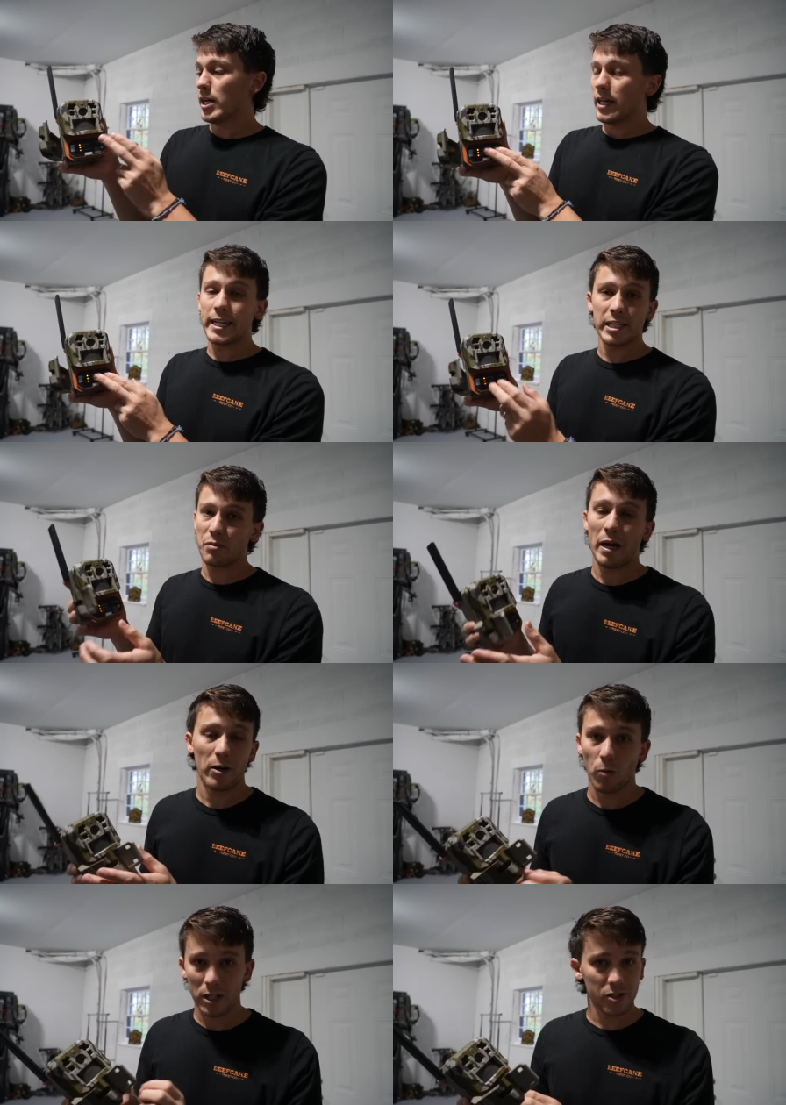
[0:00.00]
It doesn't
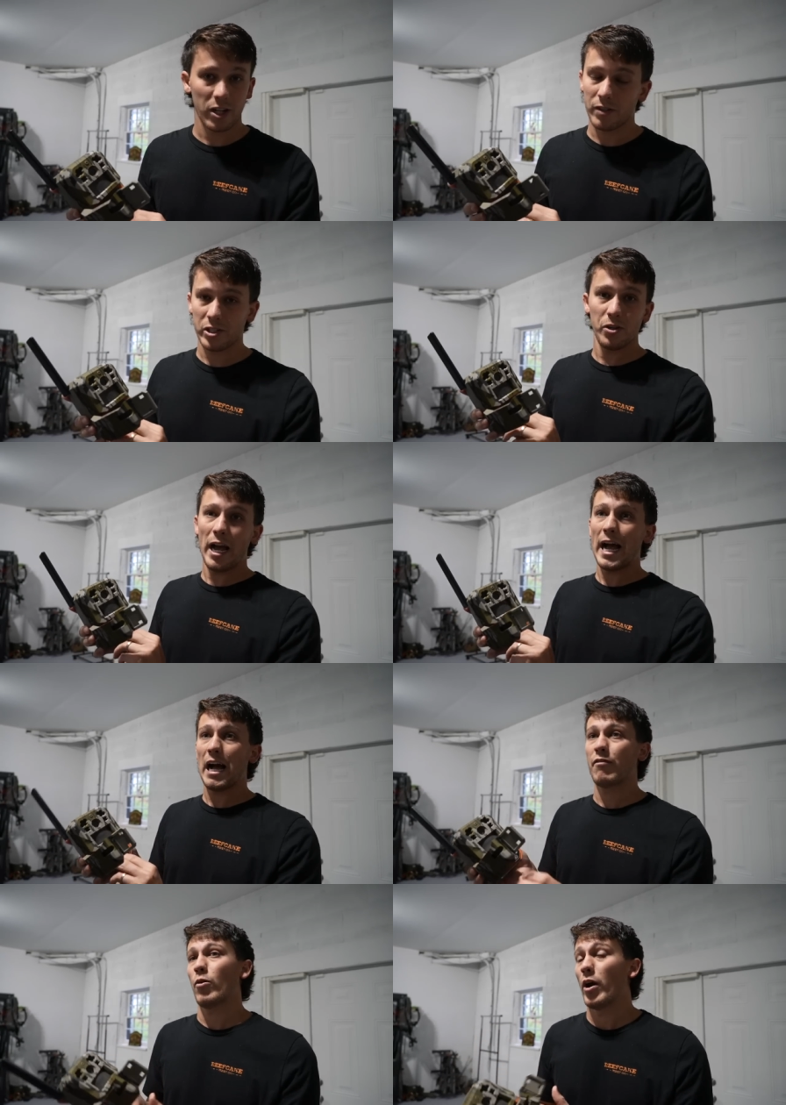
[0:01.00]
matter what service you
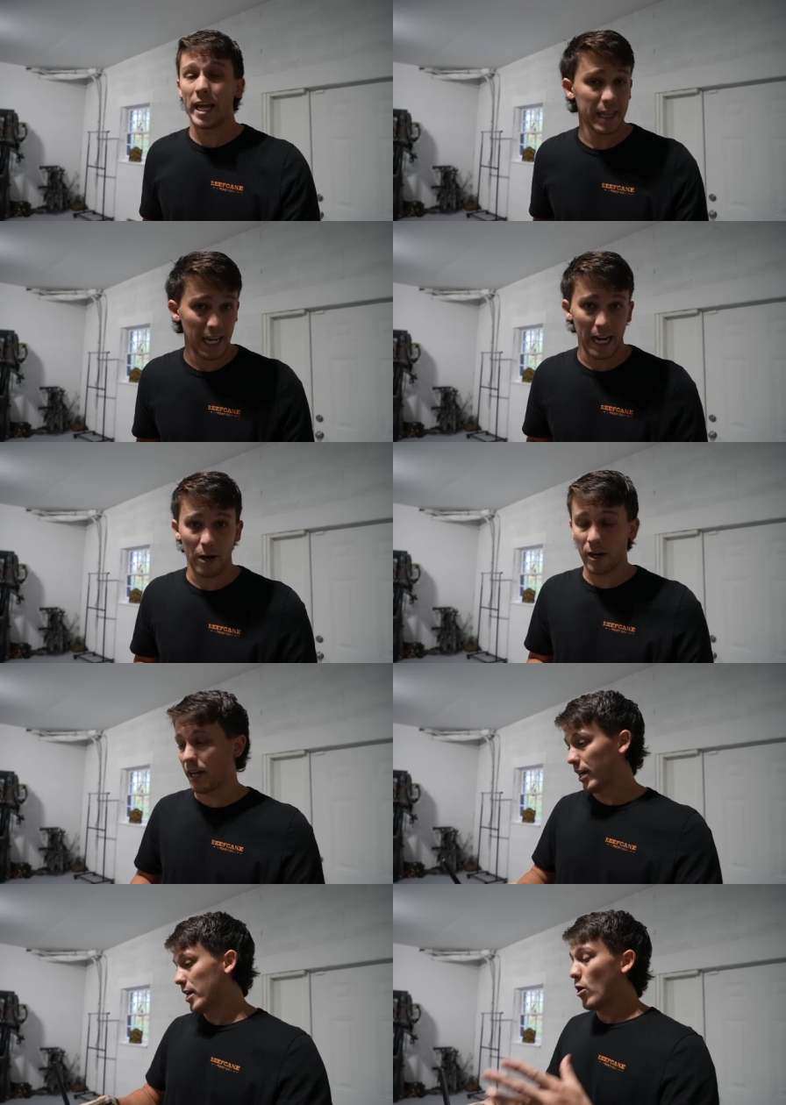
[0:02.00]
have in the
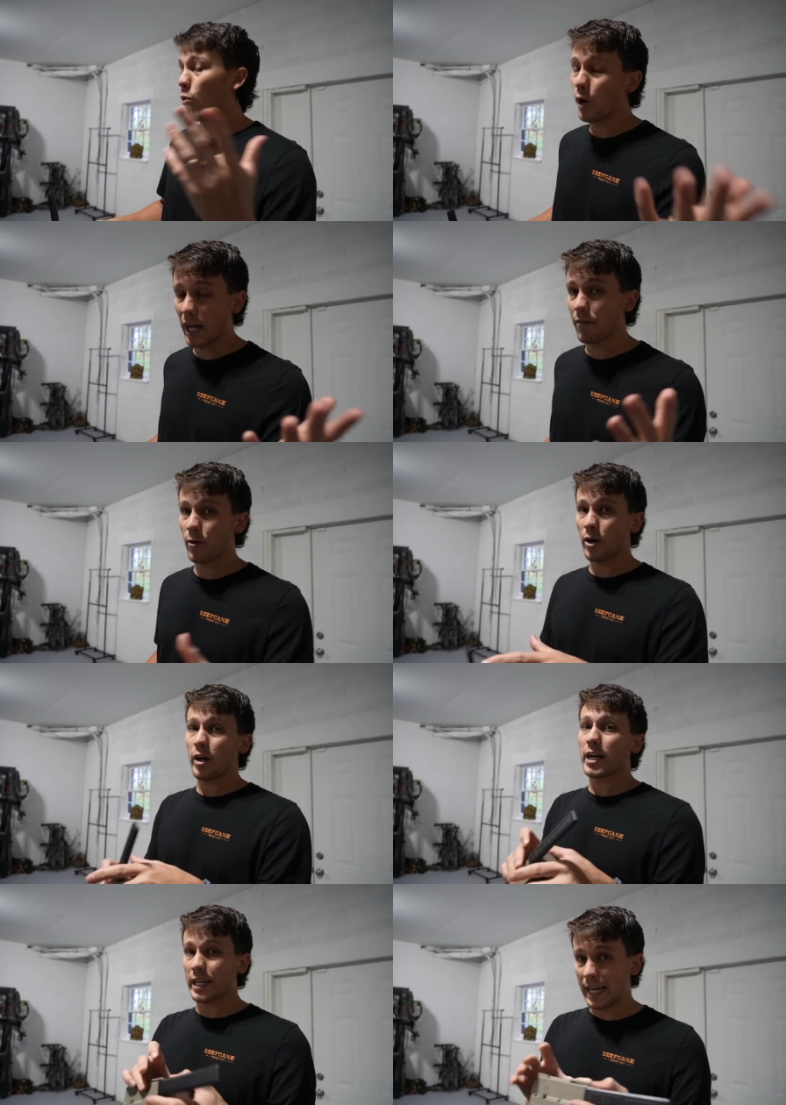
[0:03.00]
area, whatever
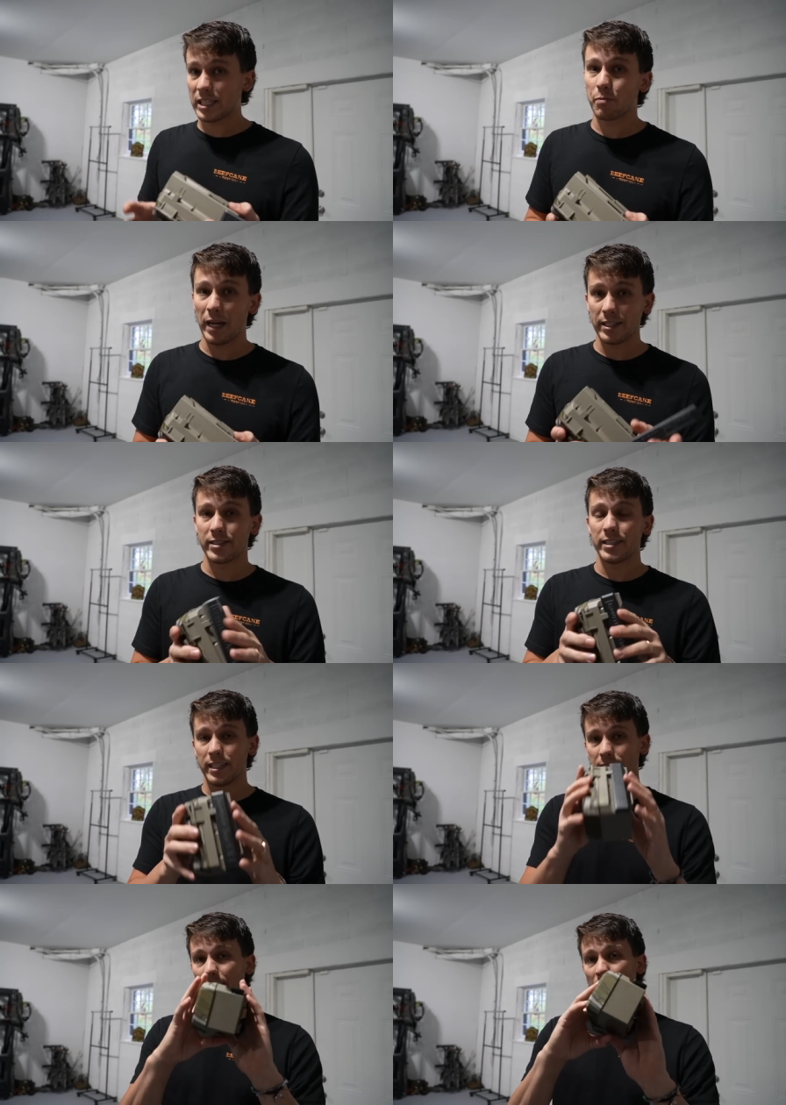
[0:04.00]
connects best to
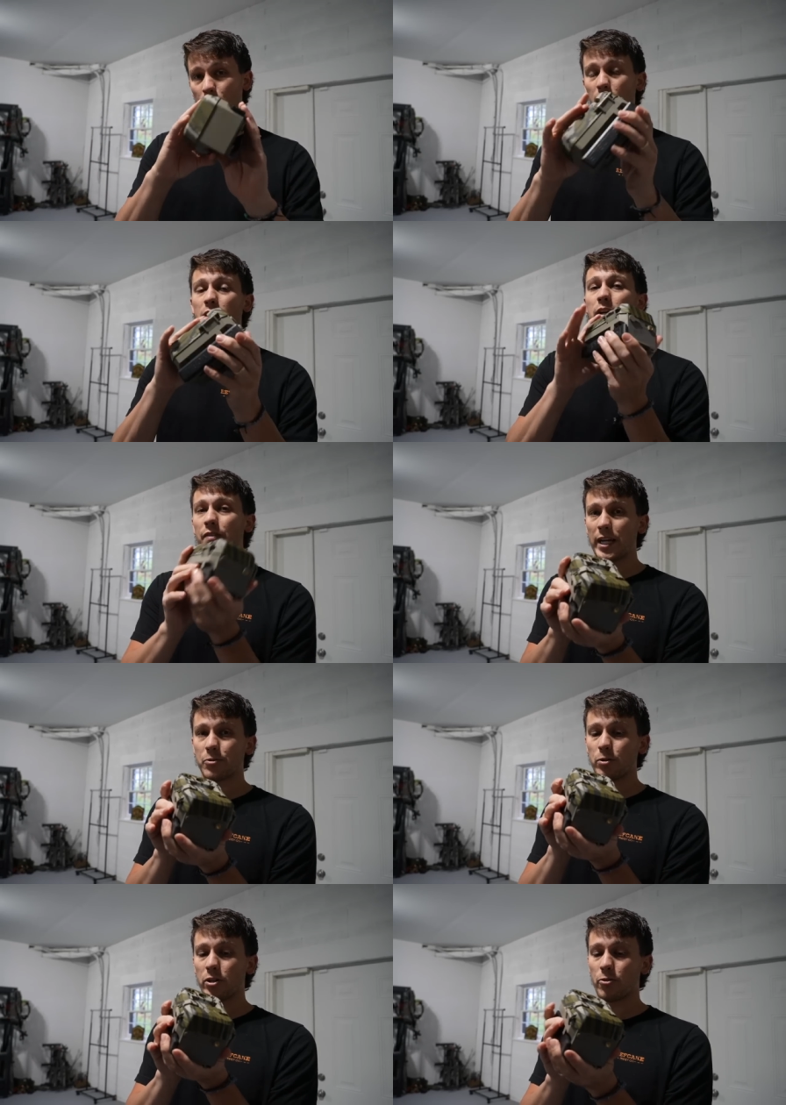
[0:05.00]
this camera,
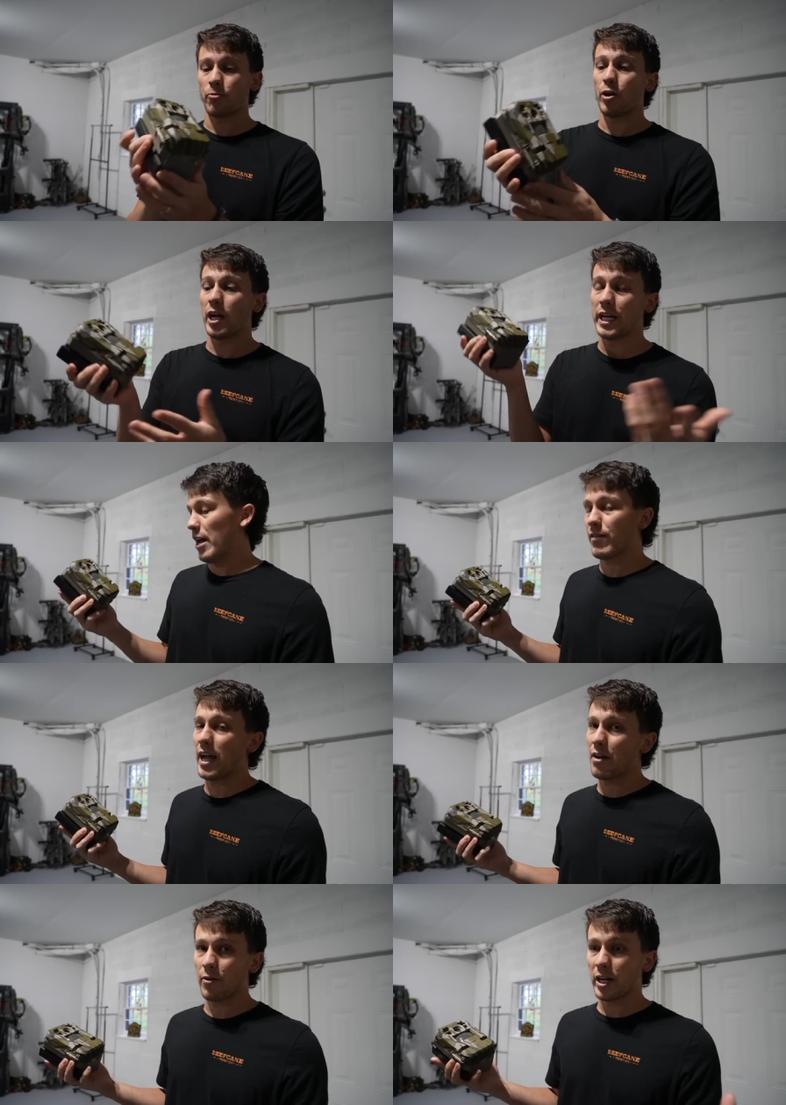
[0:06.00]
that's what it'll run. If
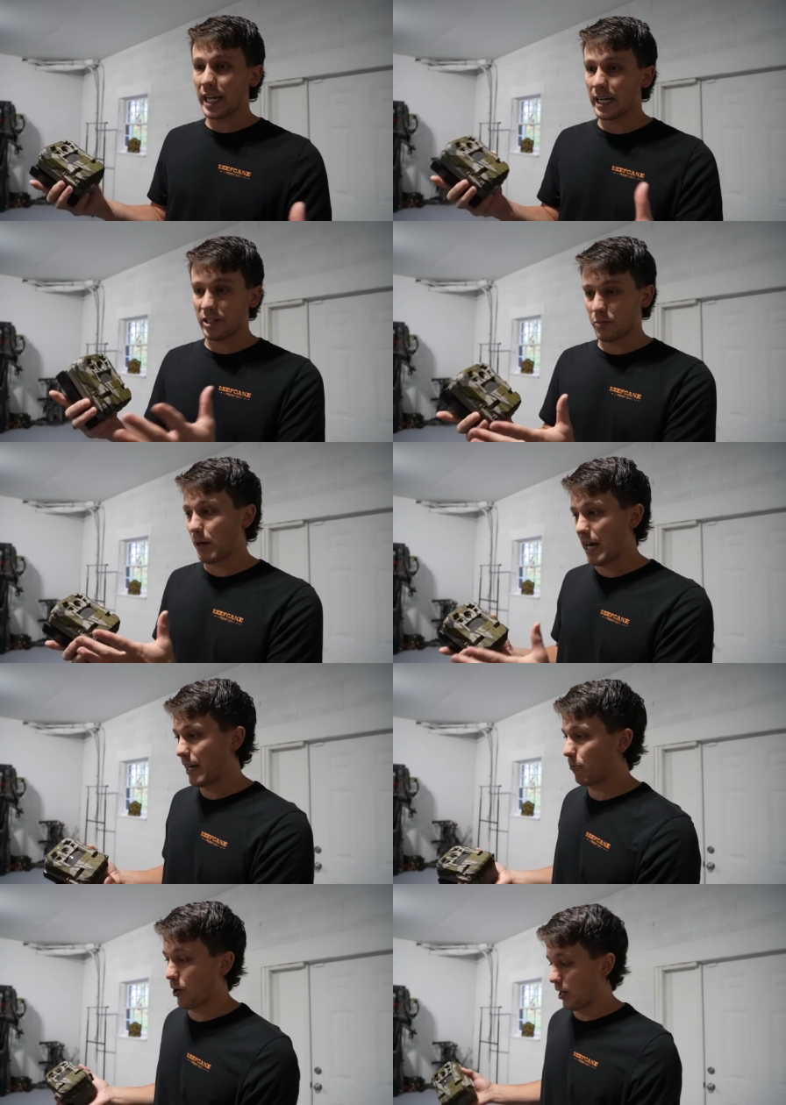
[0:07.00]
I ever needed a
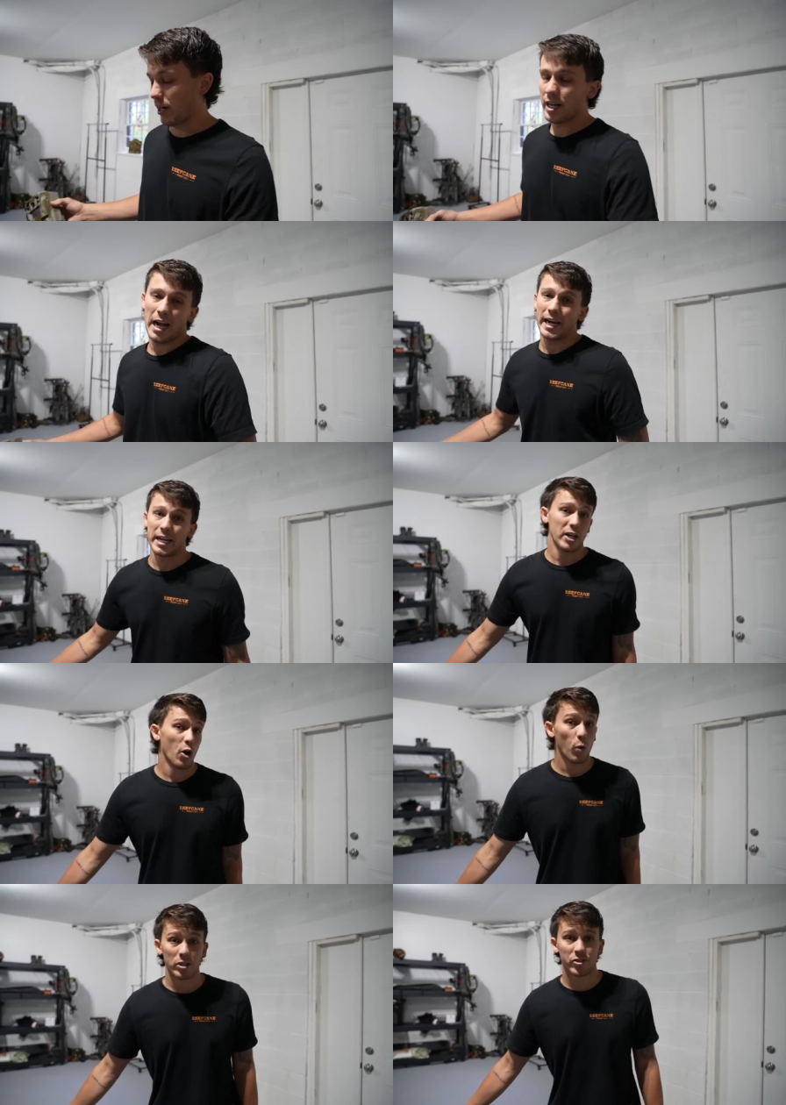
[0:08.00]
spot where I didn't
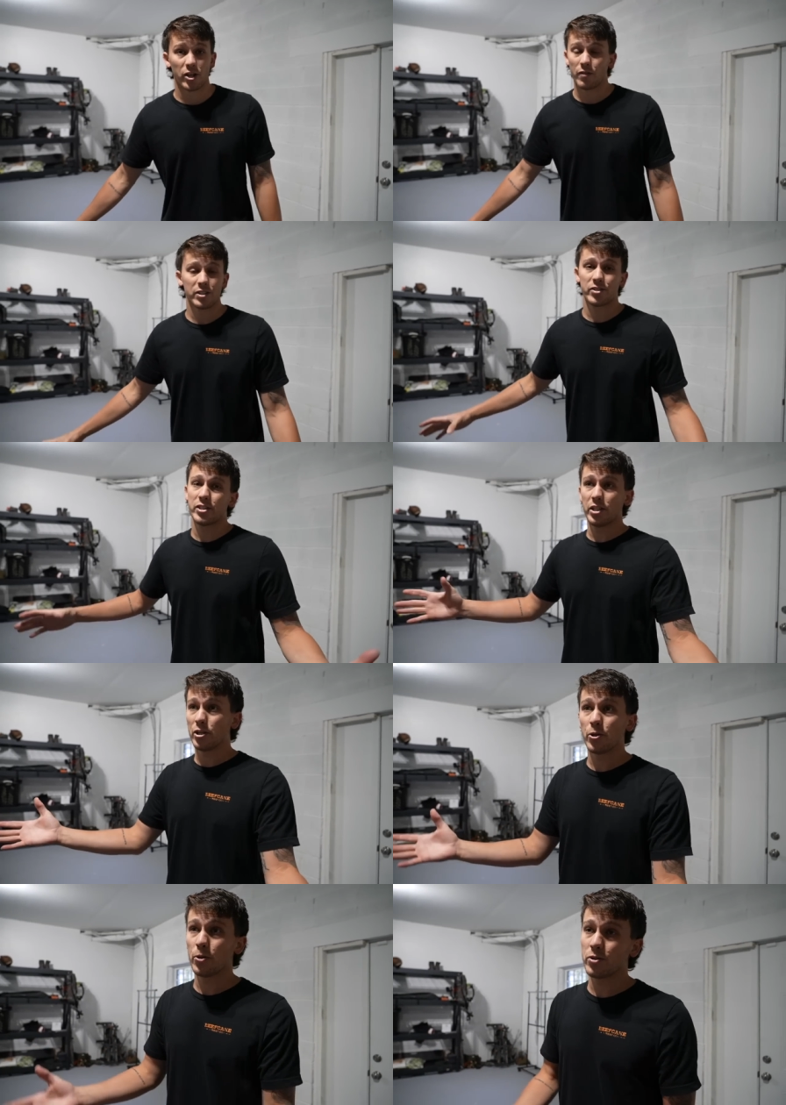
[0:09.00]
know what service to
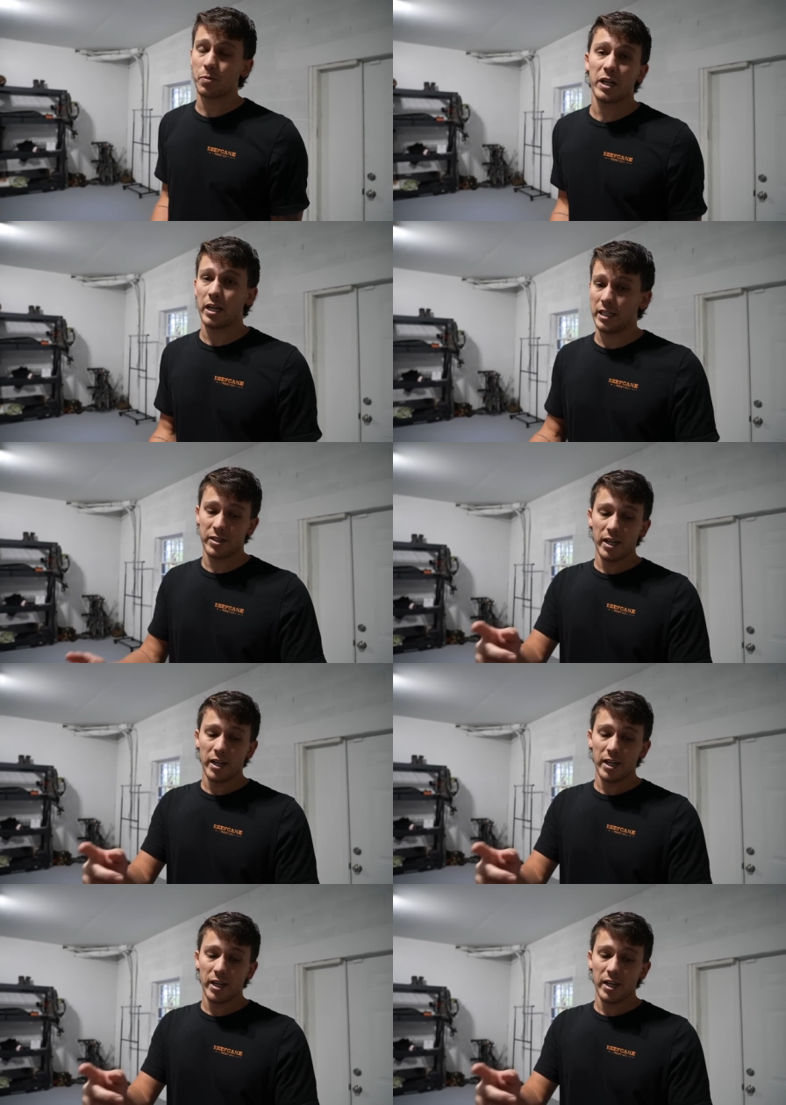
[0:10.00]
use because